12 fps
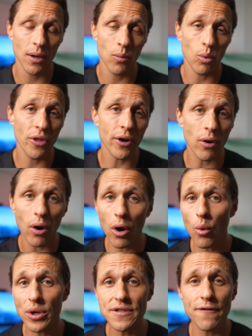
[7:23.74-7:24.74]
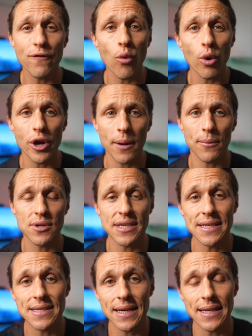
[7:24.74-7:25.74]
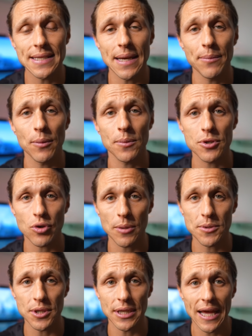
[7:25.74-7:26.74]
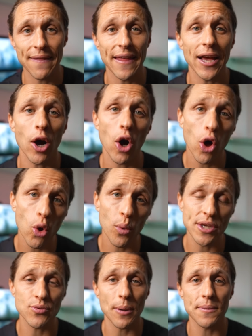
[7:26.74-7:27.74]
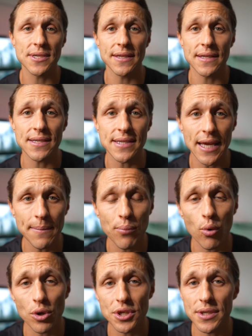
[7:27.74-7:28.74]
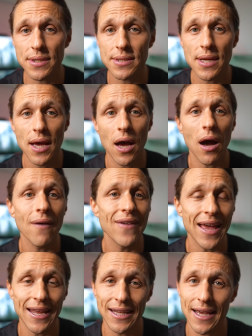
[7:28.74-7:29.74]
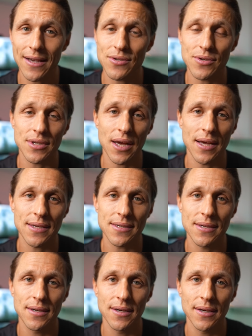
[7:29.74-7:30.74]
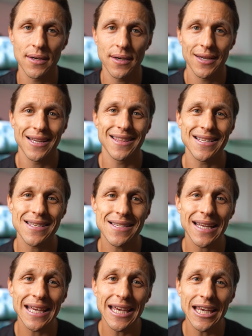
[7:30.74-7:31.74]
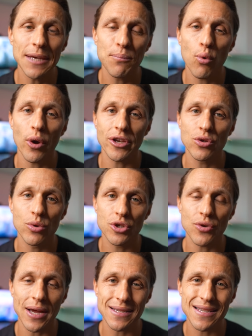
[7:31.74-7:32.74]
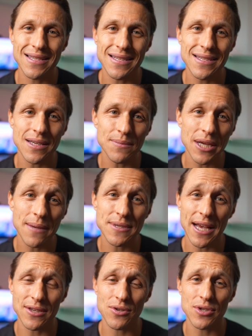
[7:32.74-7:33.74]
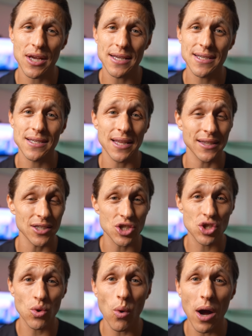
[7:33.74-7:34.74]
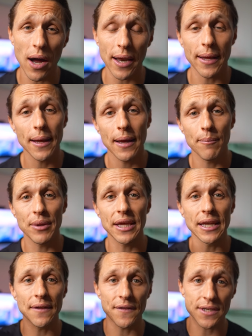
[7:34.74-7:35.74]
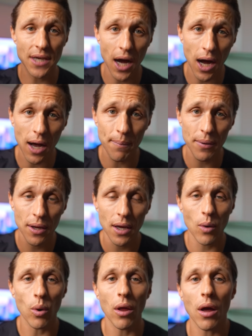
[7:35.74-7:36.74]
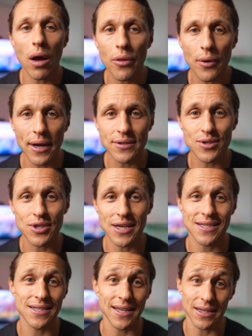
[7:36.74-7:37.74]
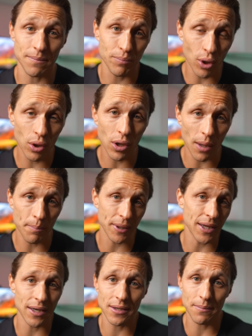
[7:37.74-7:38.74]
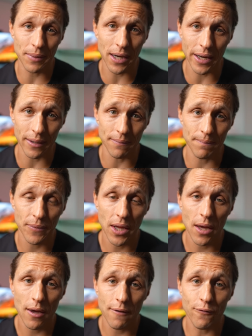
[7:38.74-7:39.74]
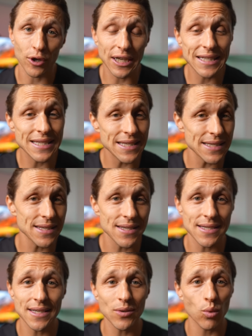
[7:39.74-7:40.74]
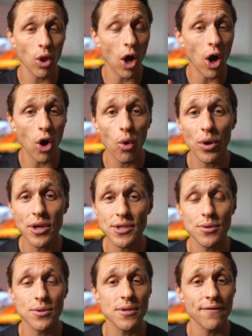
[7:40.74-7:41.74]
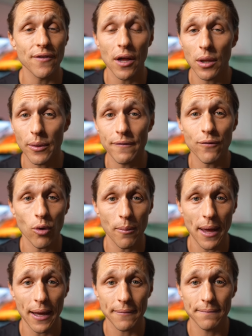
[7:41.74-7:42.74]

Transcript: Well, there are always 4 numbers inside a tempo prescription, and they always represent the same portions of any exercise. This is a key point to address, since sometimes exercises like the squat begin at the top, while other exercises like the pull-up begin at the bottom. For consistency, we'll always use the following format.